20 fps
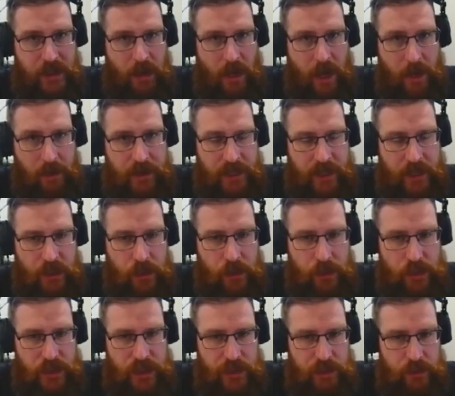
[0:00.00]
this
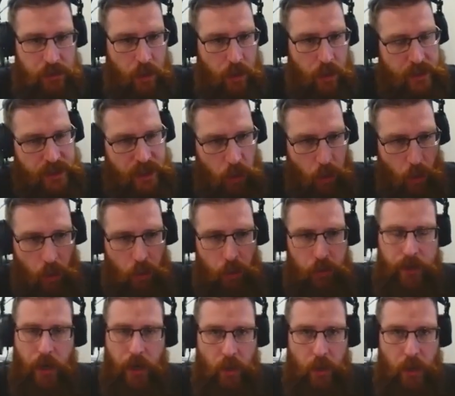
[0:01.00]
screen, this
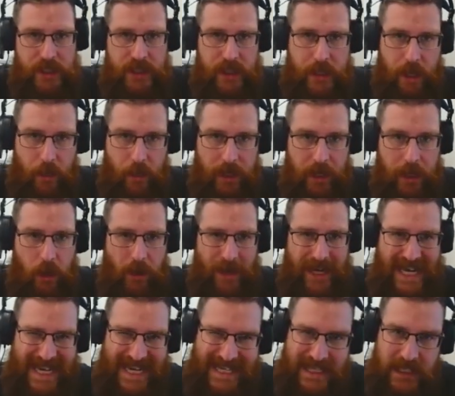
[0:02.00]
start screen,
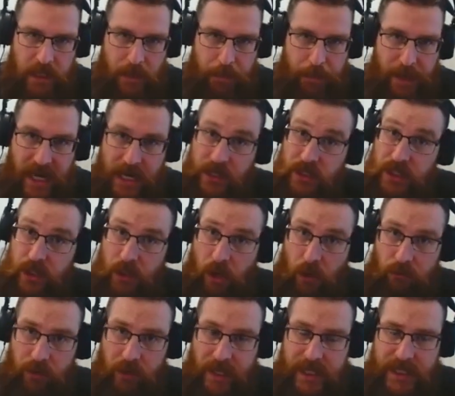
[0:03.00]
as a T
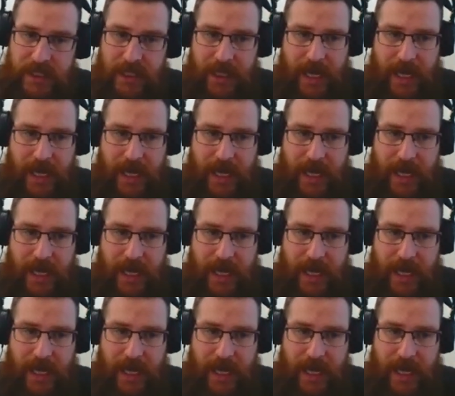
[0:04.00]
V,